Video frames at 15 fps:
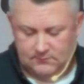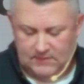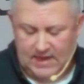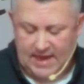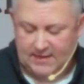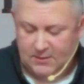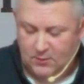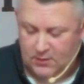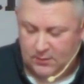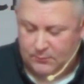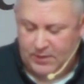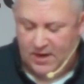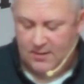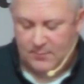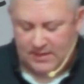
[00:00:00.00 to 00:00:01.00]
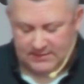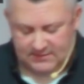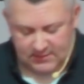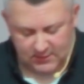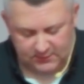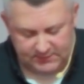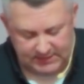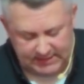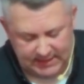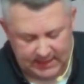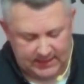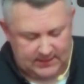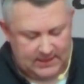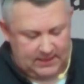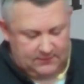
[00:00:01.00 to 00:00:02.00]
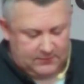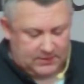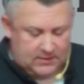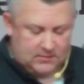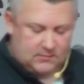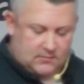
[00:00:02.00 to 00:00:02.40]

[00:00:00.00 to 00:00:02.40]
I don't compare myself to King David.